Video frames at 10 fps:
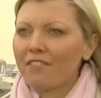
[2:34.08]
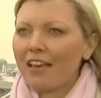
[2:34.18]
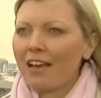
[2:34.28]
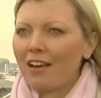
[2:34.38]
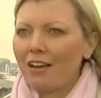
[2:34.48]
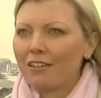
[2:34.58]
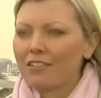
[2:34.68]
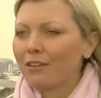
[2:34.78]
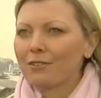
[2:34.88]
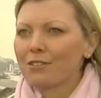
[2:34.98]
they are,
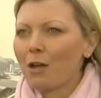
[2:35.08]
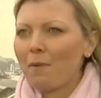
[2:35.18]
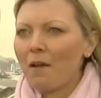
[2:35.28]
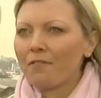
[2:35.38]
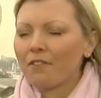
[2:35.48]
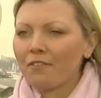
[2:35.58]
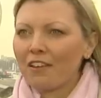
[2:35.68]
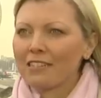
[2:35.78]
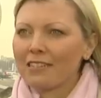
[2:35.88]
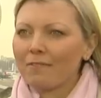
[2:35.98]
don't stop over the
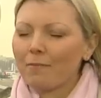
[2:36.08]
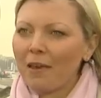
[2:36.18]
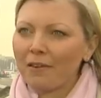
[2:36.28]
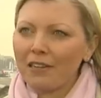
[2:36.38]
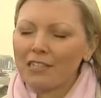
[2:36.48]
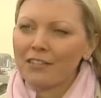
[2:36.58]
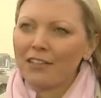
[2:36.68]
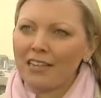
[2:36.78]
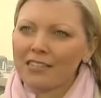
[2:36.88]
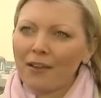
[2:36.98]
festive period,
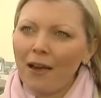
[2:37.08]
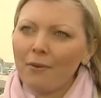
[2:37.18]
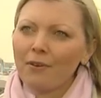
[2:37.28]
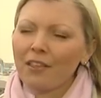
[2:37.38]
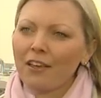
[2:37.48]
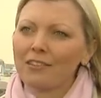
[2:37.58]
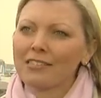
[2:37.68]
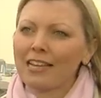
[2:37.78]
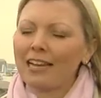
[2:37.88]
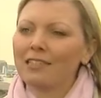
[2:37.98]
do they? So, how will those
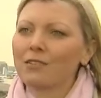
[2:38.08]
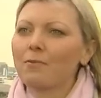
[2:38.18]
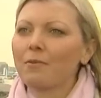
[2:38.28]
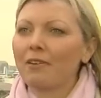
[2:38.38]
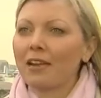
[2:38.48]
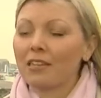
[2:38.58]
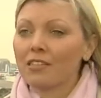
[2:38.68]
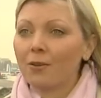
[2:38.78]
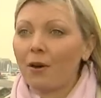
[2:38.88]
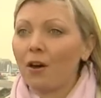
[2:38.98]
sailors or
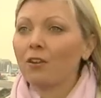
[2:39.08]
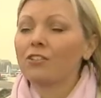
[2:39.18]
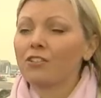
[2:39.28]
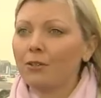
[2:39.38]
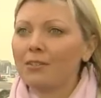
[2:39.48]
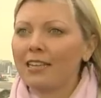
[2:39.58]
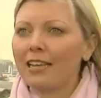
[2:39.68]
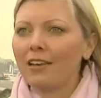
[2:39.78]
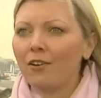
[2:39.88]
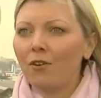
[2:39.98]
marines who are on
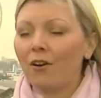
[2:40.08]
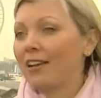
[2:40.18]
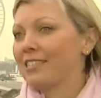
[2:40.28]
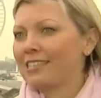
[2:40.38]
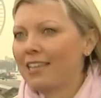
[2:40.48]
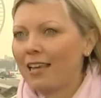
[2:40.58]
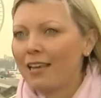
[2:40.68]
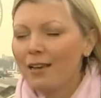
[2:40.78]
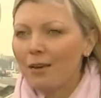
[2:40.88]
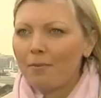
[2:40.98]
duty or at
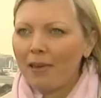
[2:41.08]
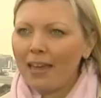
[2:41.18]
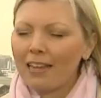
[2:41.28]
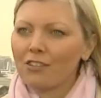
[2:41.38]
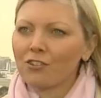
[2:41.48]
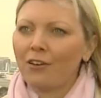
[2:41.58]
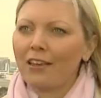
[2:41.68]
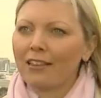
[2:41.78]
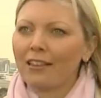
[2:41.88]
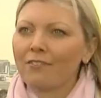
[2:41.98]
sea be
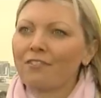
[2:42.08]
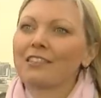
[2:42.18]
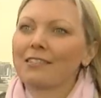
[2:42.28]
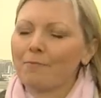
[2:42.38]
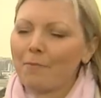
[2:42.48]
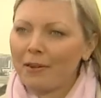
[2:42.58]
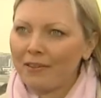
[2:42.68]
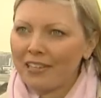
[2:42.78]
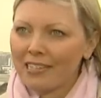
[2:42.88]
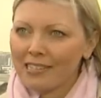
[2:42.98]
enjoying the festive
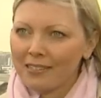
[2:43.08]
period?